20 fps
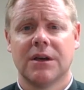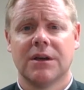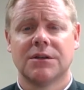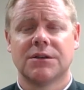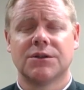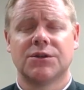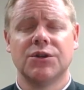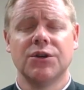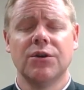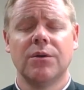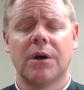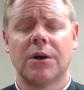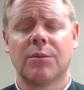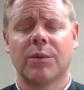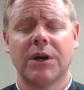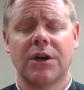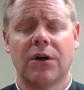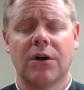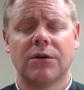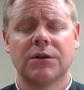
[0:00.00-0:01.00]
do what
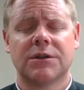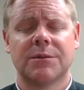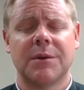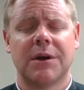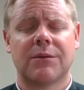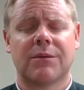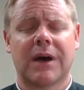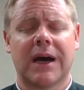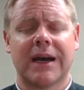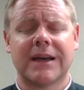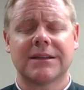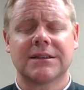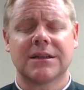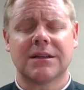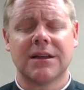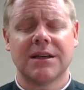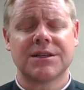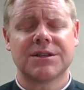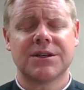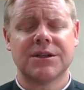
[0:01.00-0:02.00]
we know to be right and to
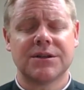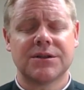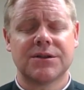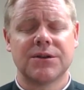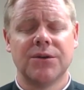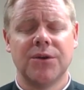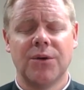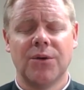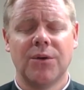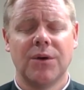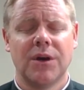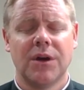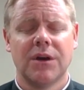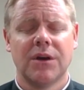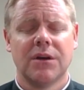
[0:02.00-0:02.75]
listen to